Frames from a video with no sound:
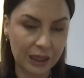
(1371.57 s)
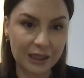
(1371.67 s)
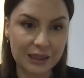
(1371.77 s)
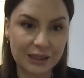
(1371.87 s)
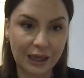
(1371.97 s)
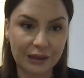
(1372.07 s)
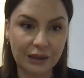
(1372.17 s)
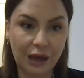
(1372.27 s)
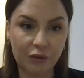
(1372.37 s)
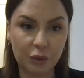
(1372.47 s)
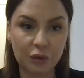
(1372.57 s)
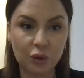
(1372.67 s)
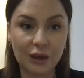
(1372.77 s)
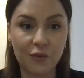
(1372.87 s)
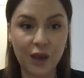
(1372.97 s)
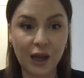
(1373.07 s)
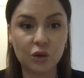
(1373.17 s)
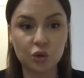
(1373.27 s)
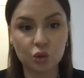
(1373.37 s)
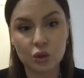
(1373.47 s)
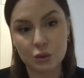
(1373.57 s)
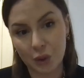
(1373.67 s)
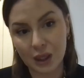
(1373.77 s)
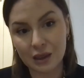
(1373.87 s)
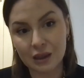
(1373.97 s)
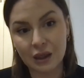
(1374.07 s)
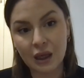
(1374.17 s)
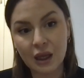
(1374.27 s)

thing is that the government really failed to speak